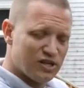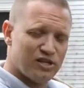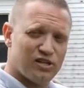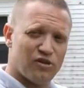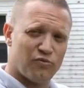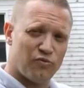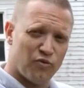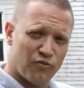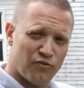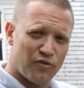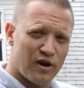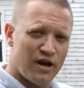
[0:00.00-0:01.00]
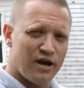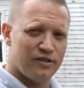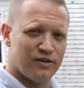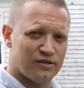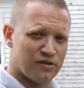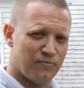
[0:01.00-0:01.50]
into the roof,
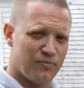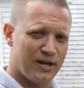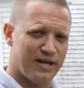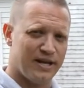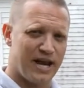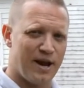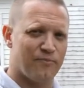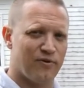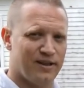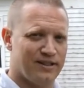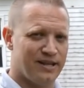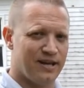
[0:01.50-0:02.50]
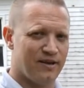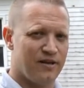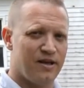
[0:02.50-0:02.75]
there's a big gap right there